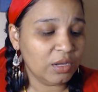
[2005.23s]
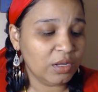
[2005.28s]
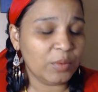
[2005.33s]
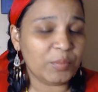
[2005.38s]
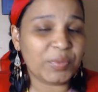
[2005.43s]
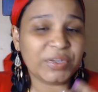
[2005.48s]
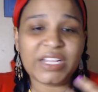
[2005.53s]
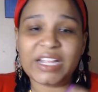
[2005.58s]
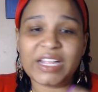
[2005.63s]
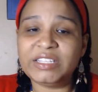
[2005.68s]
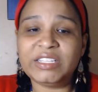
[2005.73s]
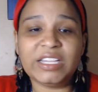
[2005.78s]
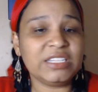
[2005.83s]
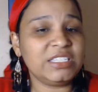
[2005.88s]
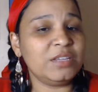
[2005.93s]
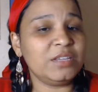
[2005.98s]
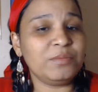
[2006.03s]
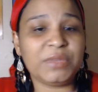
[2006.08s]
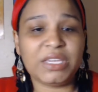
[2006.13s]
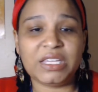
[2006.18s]
But that
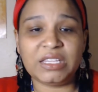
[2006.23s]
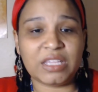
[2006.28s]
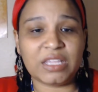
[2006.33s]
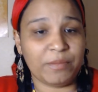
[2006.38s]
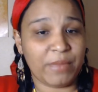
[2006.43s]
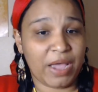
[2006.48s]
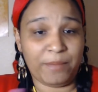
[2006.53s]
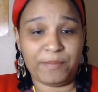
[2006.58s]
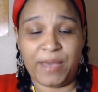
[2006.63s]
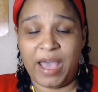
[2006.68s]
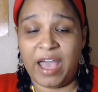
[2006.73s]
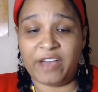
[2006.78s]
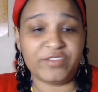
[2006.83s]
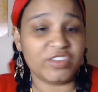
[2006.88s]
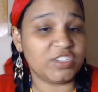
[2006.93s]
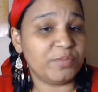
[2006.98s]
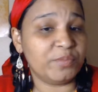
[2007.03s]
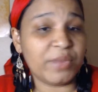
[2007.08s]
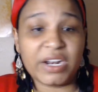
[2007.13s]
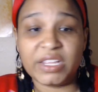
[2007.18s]
doesn't mean that my path
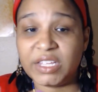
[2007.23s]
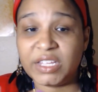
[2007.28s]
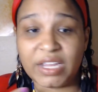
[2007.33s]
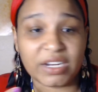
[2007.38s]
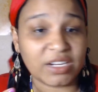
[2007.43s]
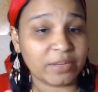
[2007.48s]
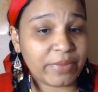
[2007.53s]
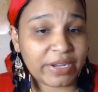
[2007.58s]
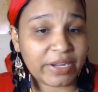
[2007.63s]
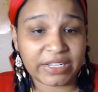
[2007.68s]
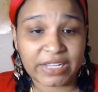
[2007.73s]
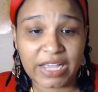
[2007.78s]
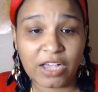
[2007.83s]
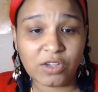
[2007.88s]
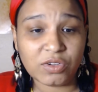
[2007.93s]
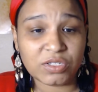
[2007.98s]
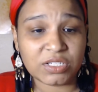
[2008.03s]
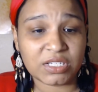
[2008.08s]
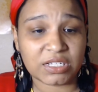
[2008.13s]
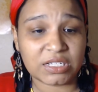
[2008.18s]
is better than anybody
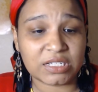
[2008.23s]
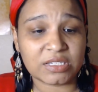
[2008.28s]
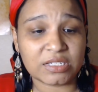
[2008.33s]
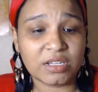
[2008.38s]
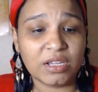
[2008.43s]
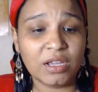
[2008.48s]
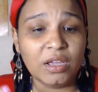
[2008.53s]
else's.